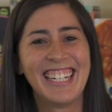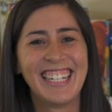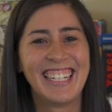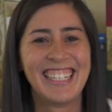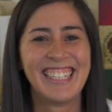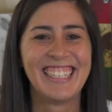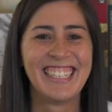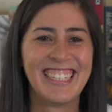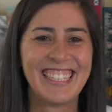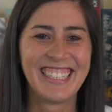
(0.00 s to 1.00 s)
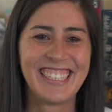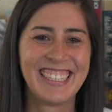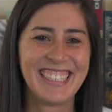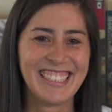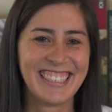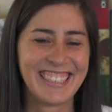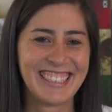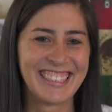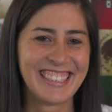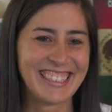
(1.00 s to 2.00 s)

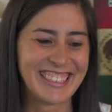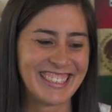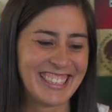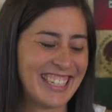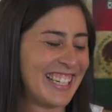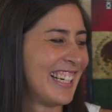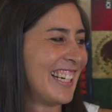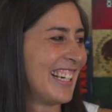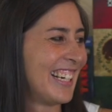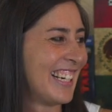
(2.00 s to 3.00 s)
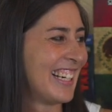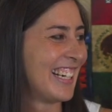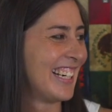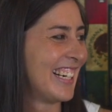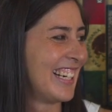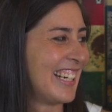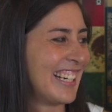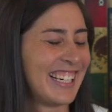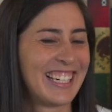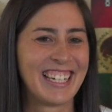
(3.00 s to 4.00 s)
(not speaking)